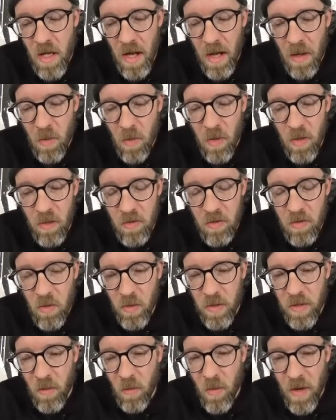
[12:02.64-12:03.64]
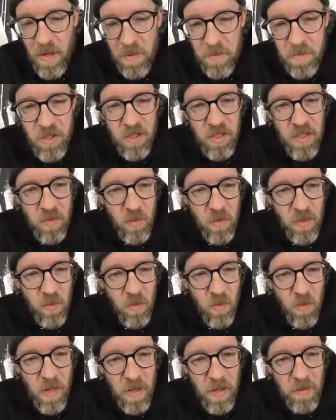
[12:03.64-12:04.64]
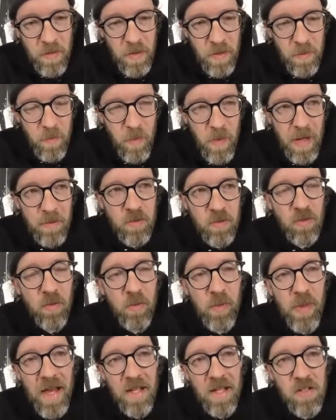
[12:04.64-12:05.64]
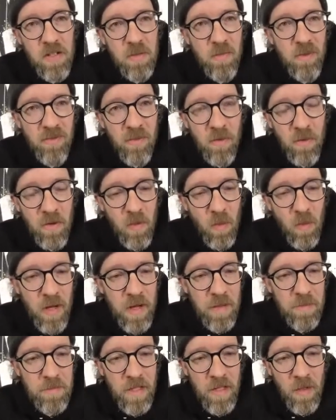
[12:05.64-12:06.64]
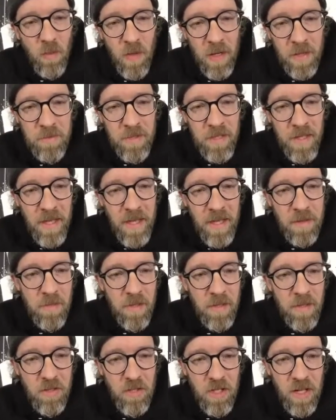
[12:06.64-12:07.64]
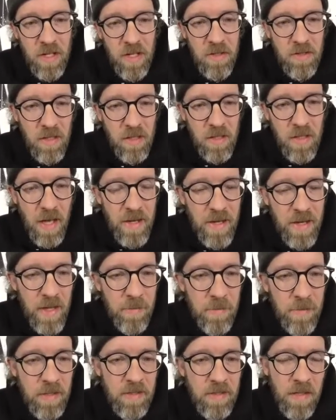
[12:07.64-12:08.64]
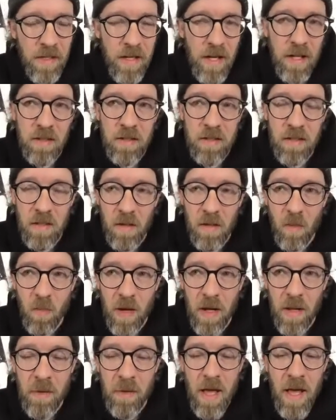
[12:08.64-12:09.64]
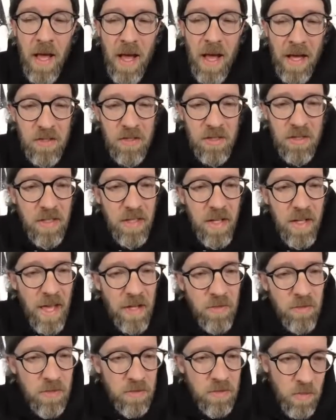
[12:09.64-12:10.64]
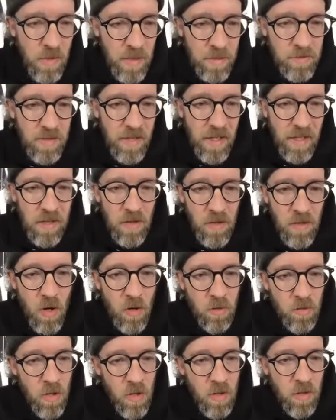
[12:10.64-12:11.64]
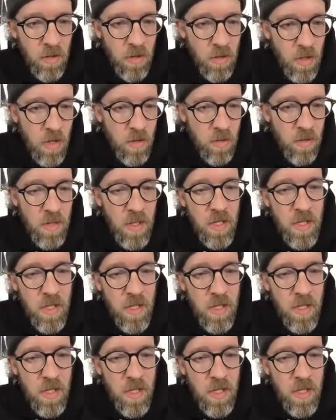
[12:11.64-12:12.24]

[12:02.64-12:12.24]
I worked doing web shit when the web, like I was doing packaging before the web, then the web came and changed the dynamics. I got into the web. I actually did Henry's website long, long ago.